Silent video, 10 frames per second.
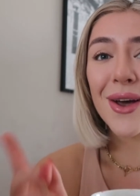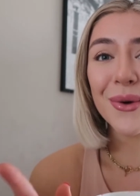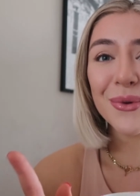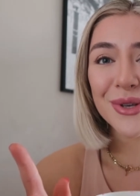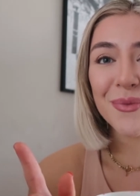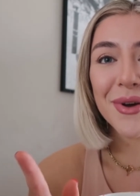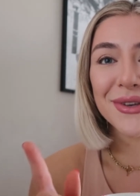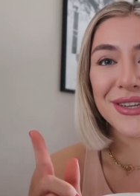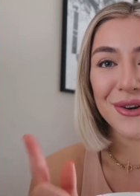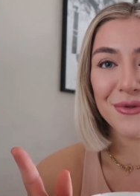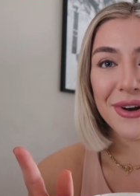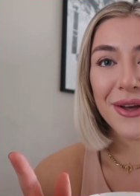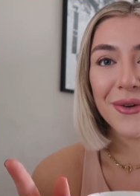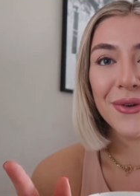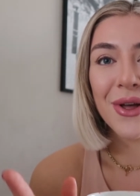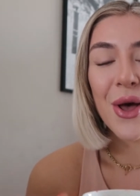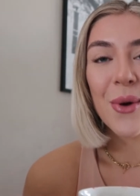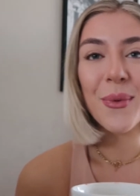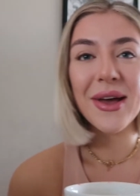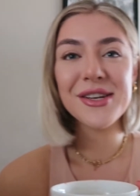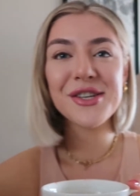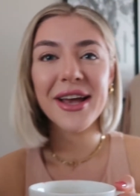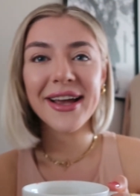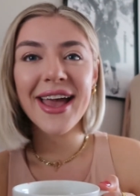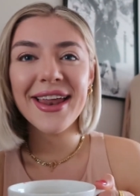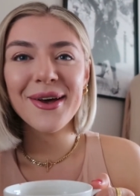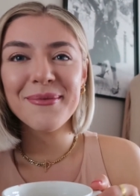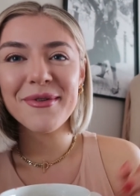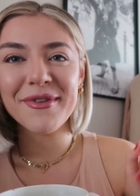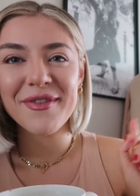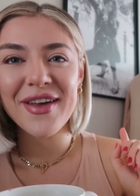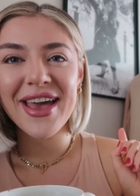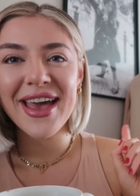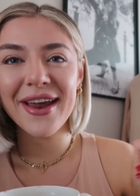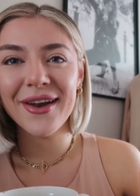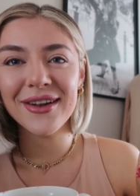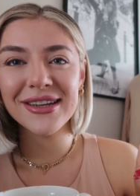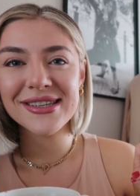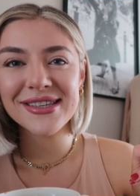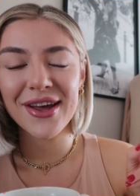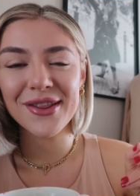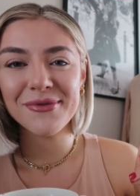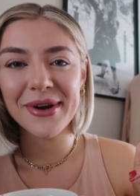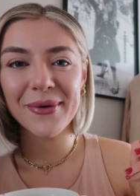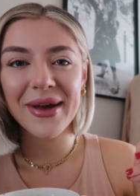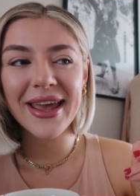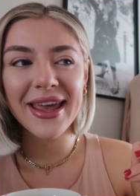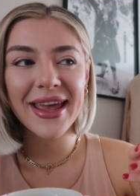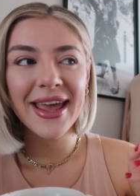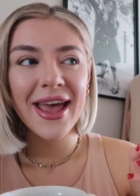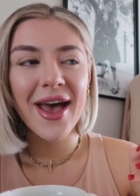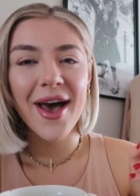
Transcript: I also posted a reel, which again, I'll move over here and I'll insert the reel here.